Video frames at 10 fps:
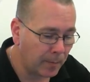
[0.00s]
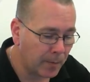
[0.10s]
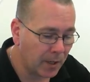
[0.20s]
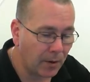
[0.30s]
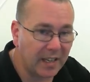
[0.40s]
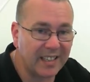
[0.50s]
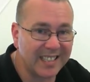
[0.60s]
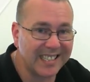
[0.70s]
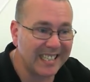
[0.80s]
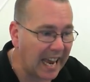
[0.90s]
So in the
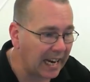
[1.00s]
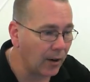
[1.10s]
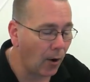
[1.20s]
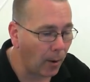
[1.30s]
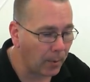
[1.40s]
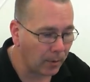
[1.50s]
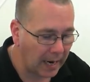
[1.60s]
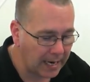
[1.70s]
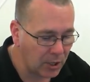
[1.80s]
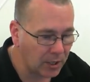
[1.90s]
second
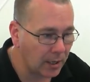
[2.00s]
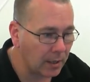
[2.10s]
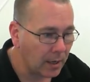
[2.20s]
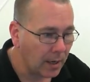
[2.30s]
operation,